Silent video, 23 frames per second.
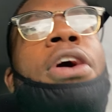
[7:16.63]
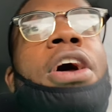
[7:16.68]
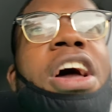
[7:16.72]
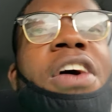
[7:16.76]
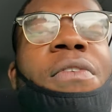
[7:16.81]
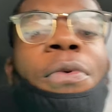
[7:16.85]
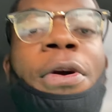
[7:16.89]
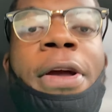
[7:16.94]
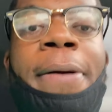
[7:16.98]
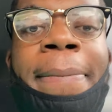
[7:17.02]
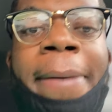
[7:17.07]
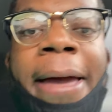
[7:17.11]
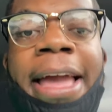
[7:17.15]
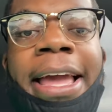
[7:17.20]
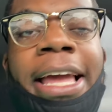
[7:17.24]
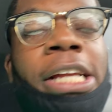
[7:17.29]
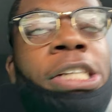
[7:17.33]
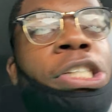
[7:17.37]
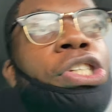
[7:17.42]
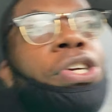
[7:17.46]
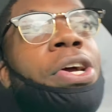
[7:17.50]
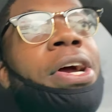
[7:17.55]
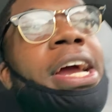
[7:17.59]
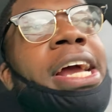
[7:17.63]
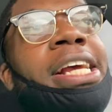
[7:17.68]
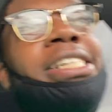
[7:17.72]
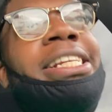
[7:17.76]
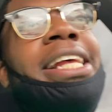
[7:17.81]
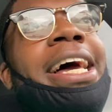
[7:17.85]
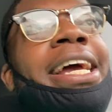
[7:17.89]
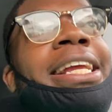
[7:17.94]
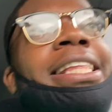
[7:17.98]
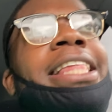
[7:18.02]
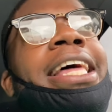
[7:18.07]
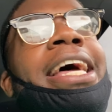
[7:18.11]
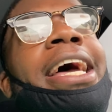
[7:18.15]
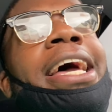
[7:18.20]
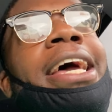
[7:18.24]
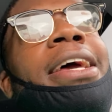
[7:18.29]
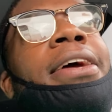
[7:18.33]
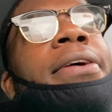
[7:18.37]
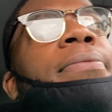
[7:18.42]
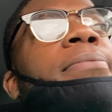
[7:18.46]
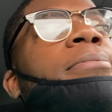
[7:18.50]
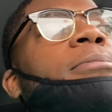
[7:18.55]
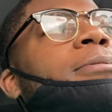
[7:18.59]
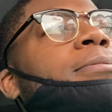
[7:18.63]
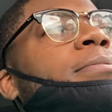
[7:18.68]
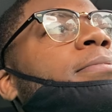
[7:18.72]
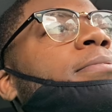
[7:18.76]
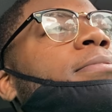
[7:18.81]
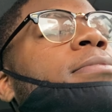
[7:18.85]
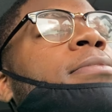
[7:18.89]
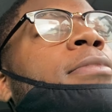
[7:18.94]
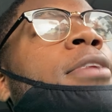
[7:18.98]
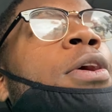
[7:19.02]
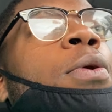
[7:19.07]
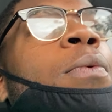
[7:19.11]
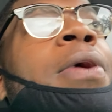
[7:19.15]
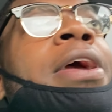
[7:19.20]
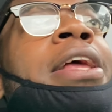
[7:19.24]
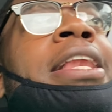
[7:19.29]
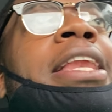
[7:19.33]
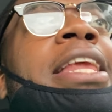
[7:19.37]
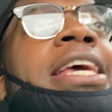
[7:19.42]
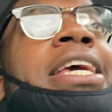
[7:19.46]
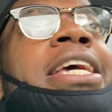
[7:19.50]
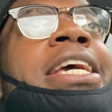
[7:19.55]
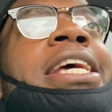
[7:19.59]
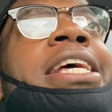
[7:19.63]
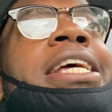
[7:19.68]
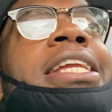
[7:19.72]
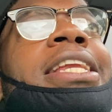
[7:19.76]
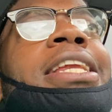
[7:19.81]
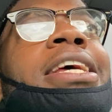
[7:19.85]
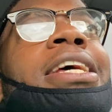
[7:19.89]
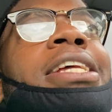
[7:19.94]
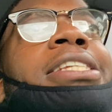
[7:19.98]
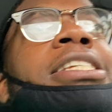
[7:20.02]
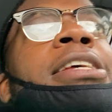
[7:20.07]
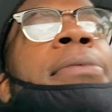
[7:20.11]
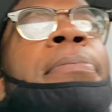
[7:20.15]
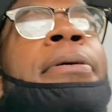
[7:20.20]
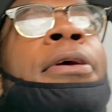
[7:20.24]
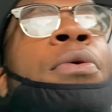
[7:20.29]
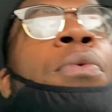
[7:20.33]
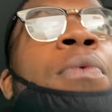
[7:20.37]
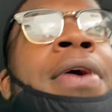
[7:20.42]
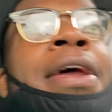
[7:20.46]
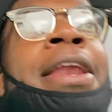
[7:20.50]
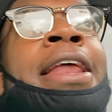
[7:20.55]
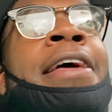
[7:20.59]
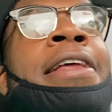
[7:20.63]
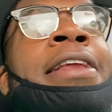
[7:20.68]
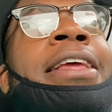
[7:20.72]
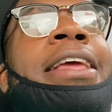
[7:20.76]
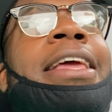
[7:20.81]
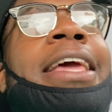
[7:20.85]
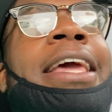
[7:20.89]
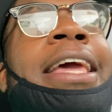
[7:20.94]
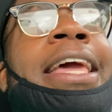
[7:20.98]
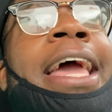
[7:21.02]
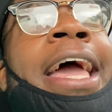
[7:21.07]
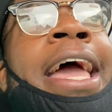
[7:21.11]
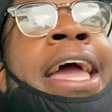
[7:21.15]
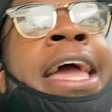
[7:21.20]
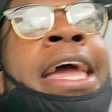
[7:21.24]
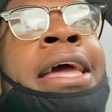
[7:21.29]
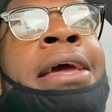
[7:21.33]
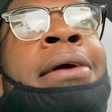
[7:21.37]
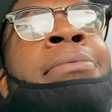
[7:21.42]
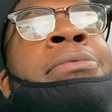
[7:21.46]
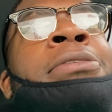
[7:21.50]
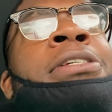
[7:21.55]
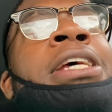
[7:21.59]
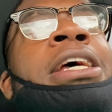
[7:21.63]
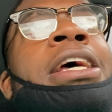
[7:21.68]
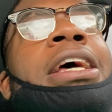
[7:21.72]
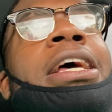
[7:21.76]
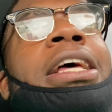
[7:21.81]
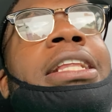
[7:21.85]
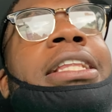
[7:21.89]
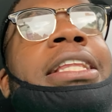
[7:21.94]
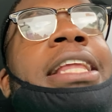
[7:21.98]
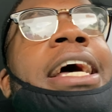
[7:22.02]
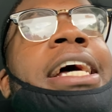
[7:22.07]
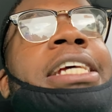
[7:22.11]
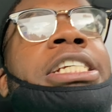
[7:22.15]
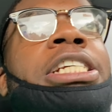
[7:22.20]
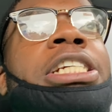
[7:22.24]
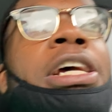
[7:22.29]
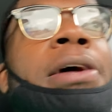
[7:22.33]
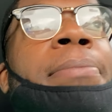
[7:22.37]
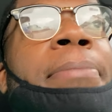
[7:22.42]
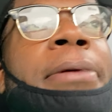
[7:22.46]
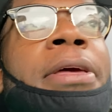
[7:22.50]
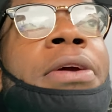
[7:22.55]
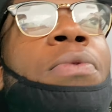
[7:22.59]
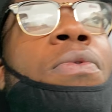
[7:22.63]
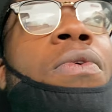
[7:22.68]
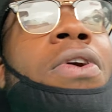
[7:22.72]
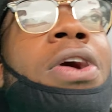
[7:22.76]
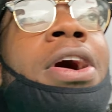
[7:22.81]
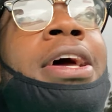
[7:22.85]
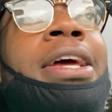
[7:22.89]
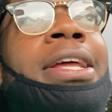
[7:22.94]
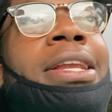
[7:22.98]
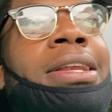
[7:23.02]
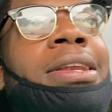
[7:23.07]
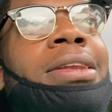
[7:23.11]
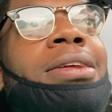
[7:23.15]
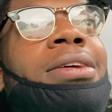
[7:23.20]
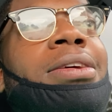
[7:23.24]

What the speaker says: If we making trades like that, we need to be winning games that should be won.